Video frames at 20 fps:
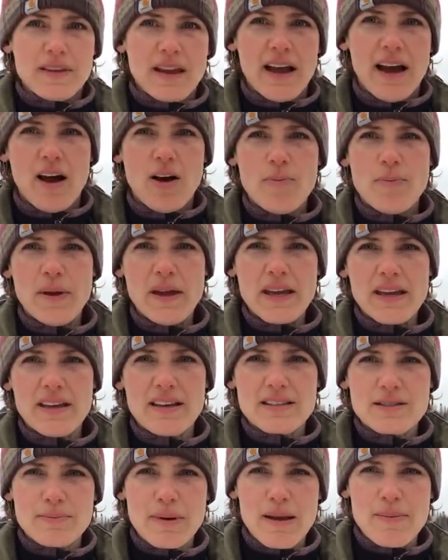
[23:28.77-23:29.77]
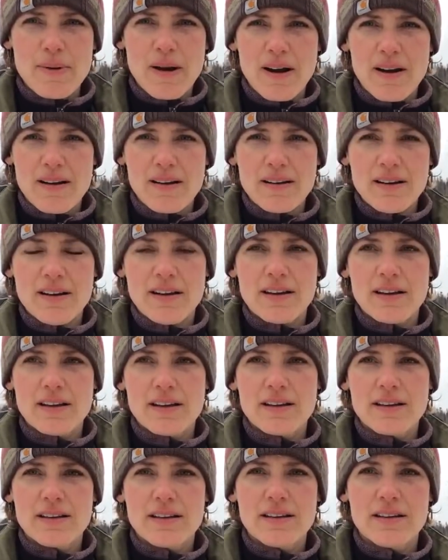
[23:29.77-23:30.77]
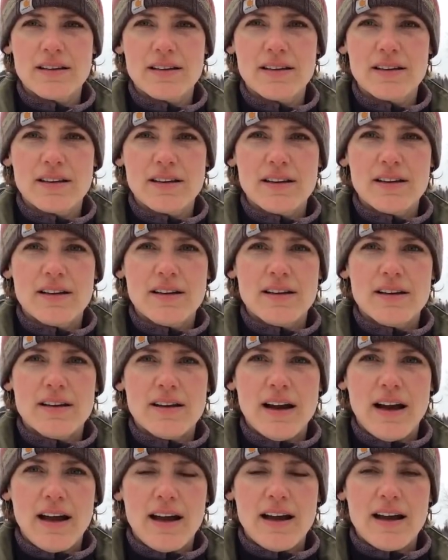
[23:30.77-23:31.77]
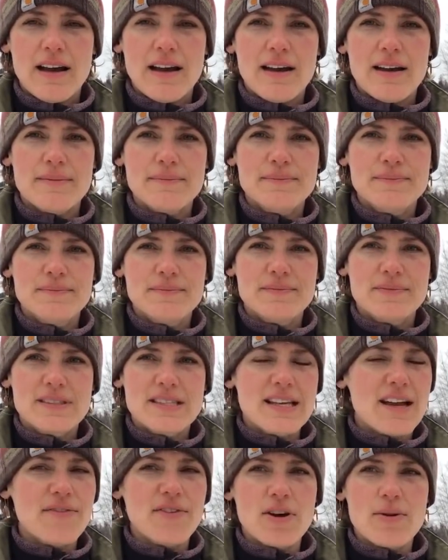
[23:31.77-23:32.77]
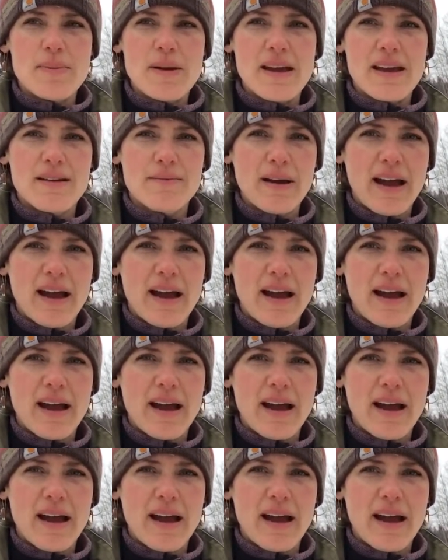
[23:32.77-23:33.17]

How big is my barn? It's not very big.